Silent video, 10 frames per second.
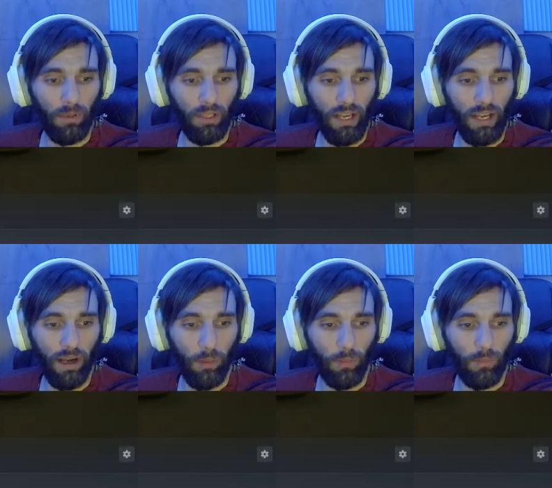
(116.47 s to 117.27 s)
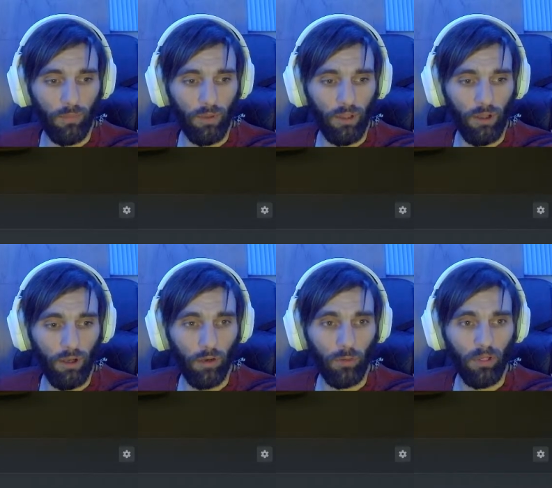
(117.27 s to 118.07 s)
Now,
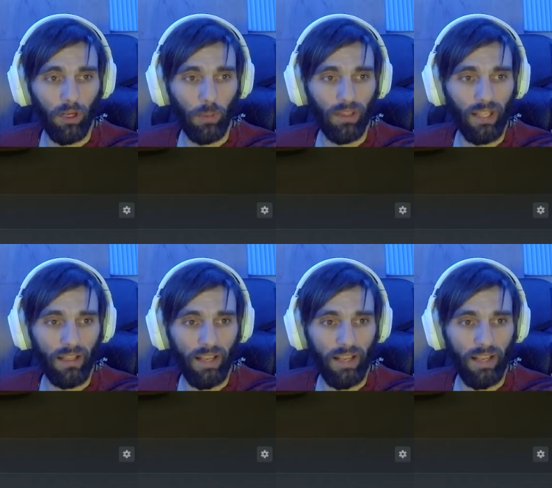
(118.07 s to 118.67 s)
reopen that